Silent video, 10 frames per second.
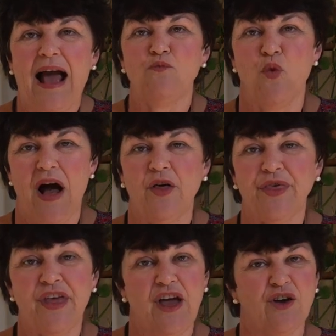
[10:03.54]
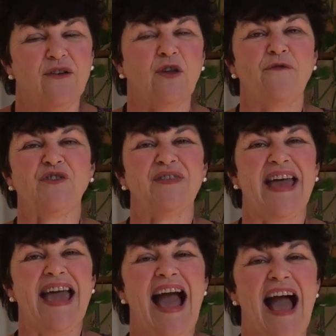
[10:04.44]
and wealth because often
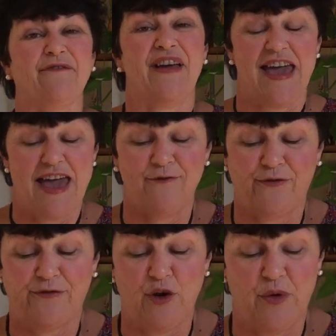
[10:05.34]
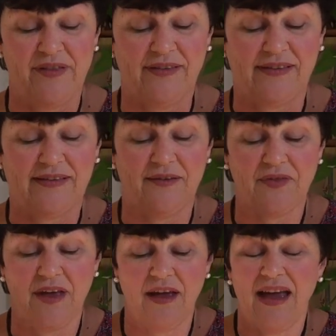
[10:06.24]
they have influence.
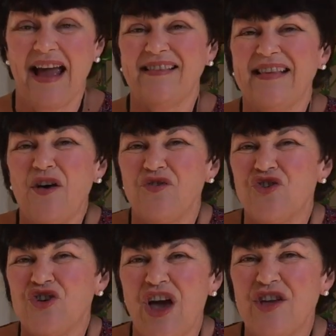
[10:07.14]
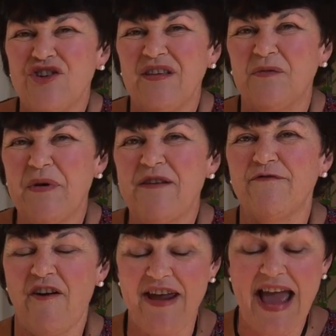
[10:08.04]
And so the church has been
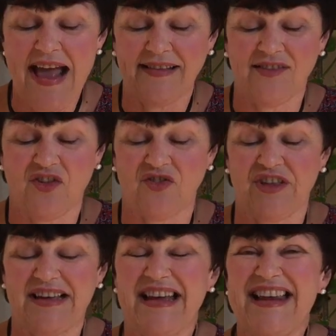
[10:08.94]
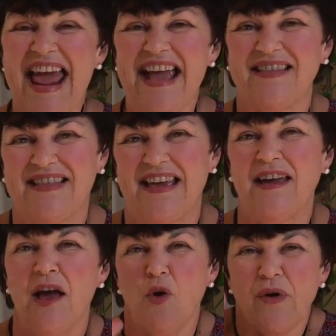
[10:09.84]
very hesitant to
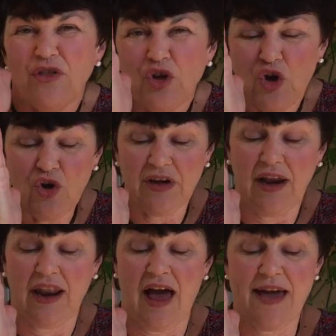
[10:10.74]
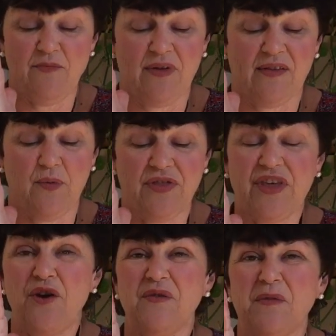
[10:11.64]
connecting with good alignments with
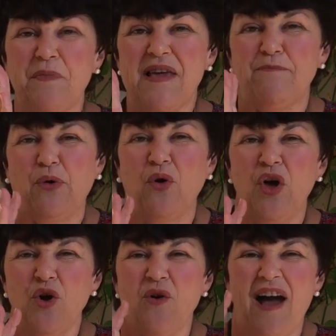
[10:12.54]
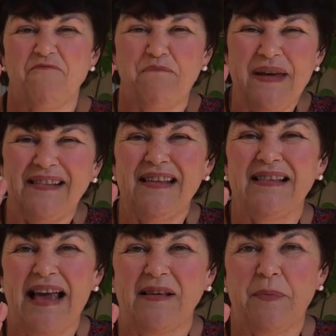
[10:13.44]
those people who have
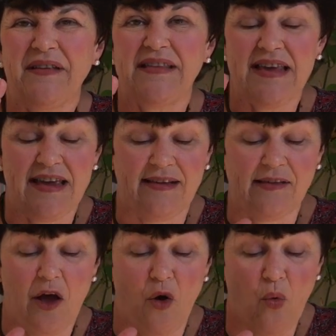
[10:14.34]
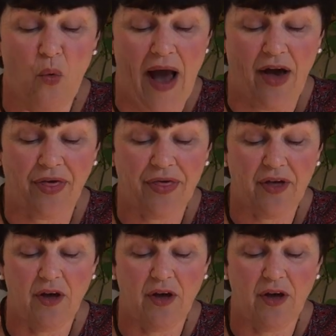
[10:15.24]
business expertise, wealth.